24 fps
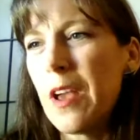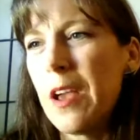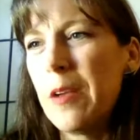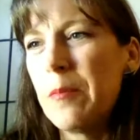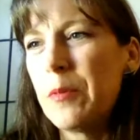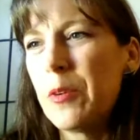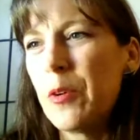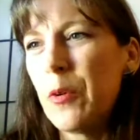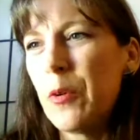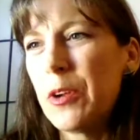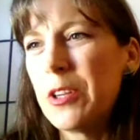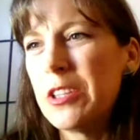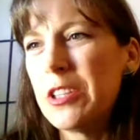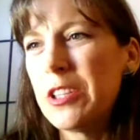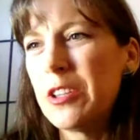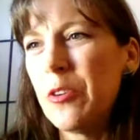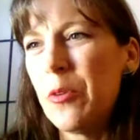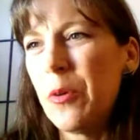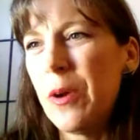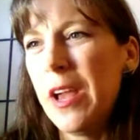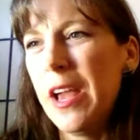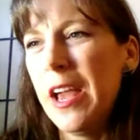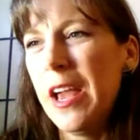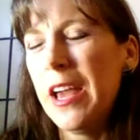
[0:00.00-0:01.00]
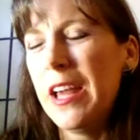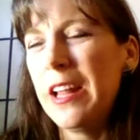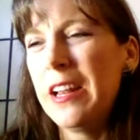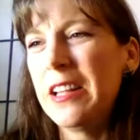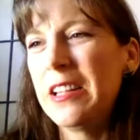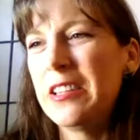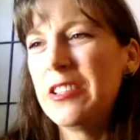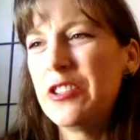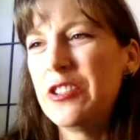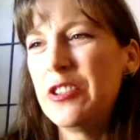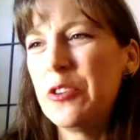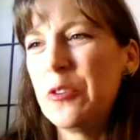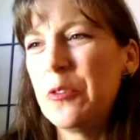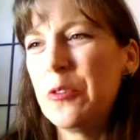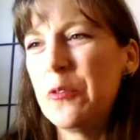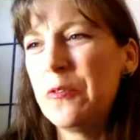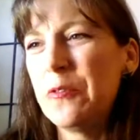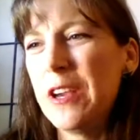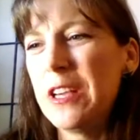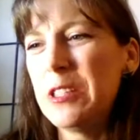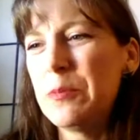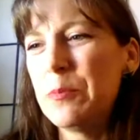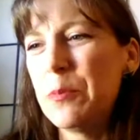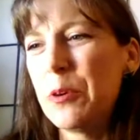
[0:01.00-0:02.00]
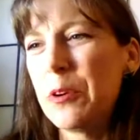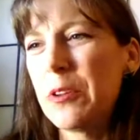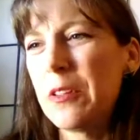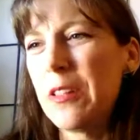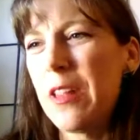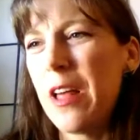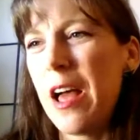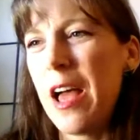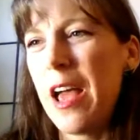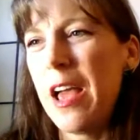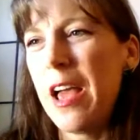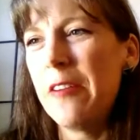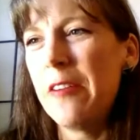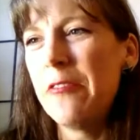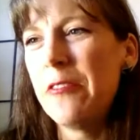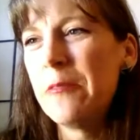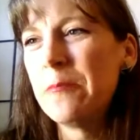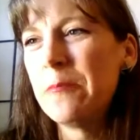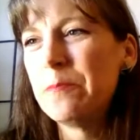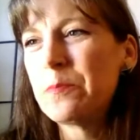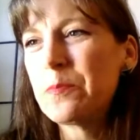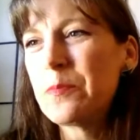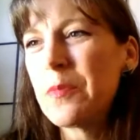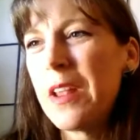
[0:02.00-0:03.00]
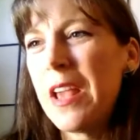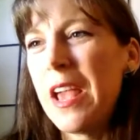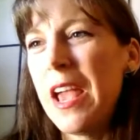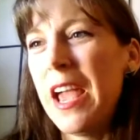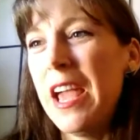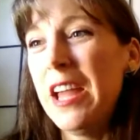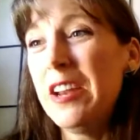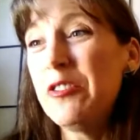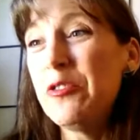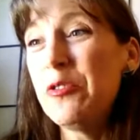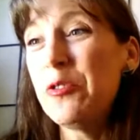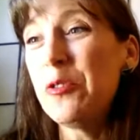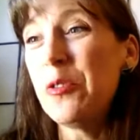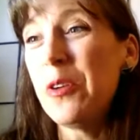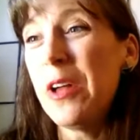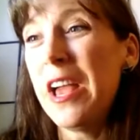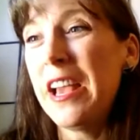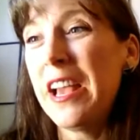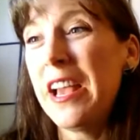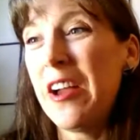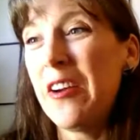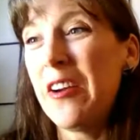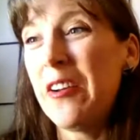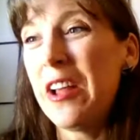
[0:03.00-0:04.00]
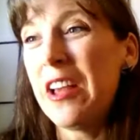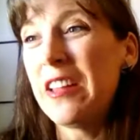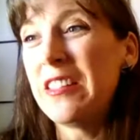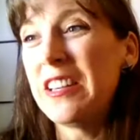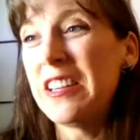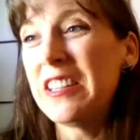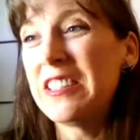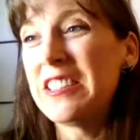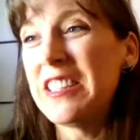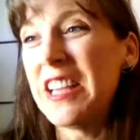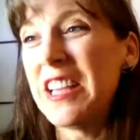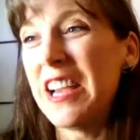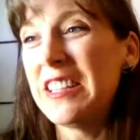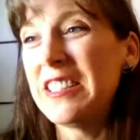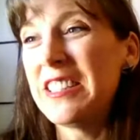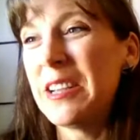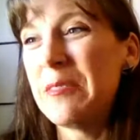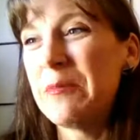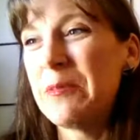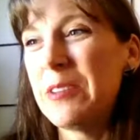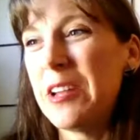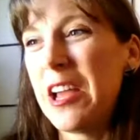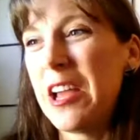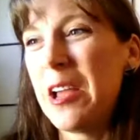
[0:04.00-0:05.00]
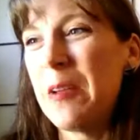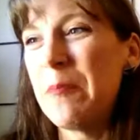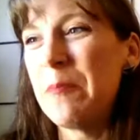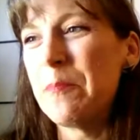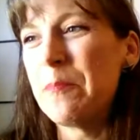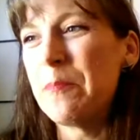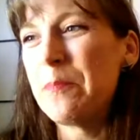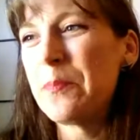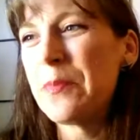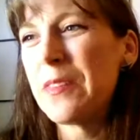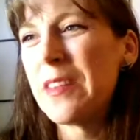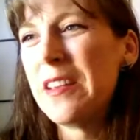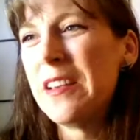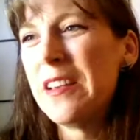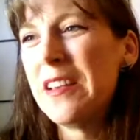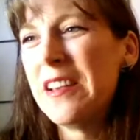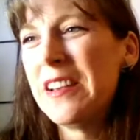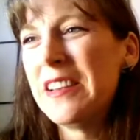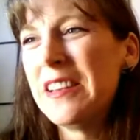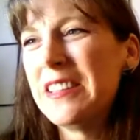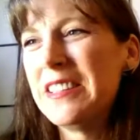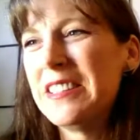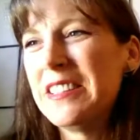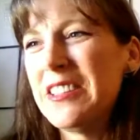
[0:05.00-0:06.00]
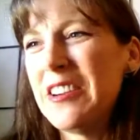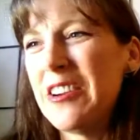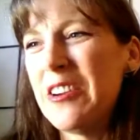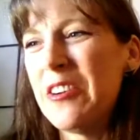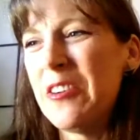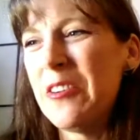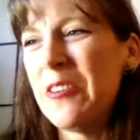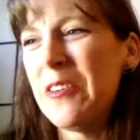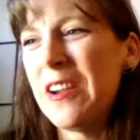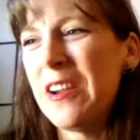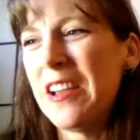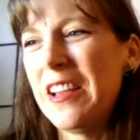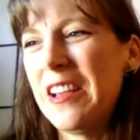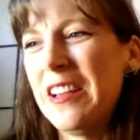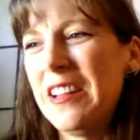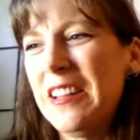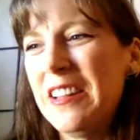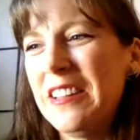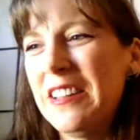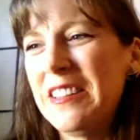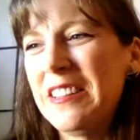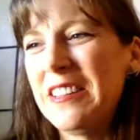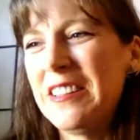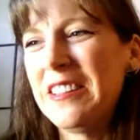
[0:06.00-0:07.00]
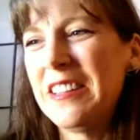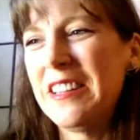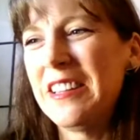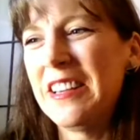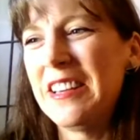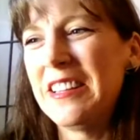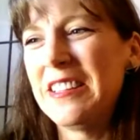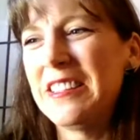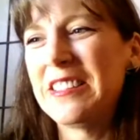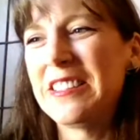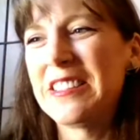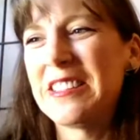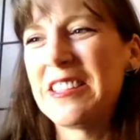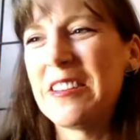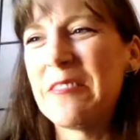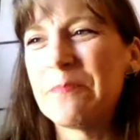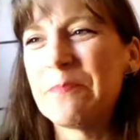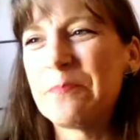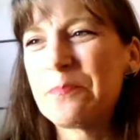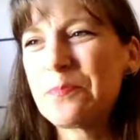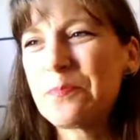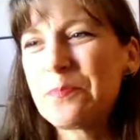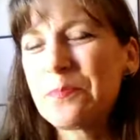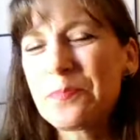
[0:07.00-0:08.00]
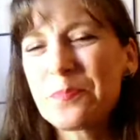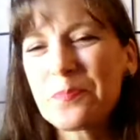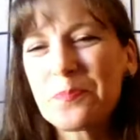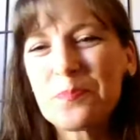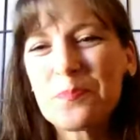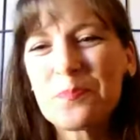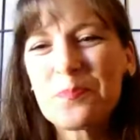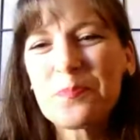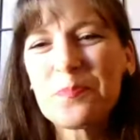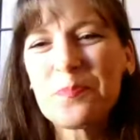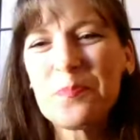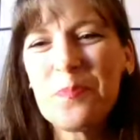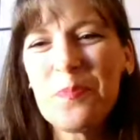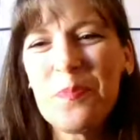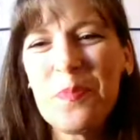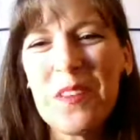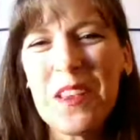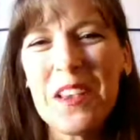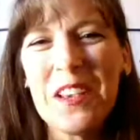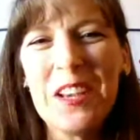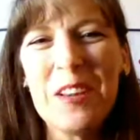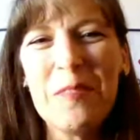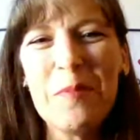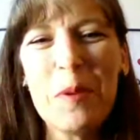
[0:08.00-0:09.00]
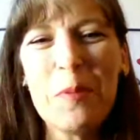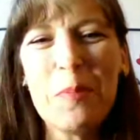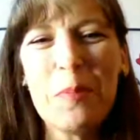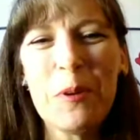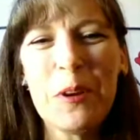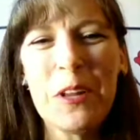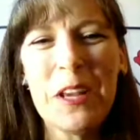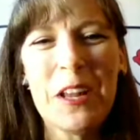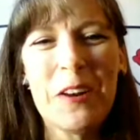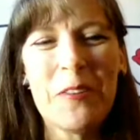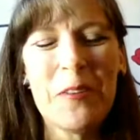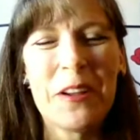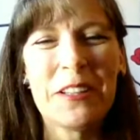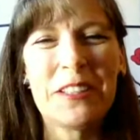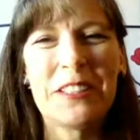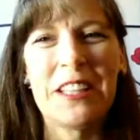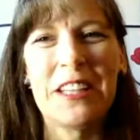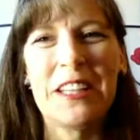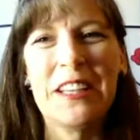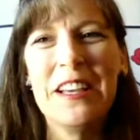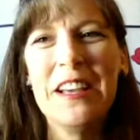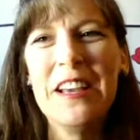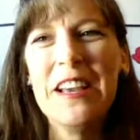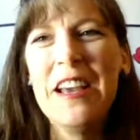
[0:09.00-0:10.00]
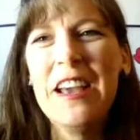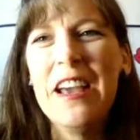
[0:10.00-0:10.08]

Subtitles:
I'm going to go ahead and do Facebook Live and Google Hangout at the exact same time. So it's going to be pretty interesting.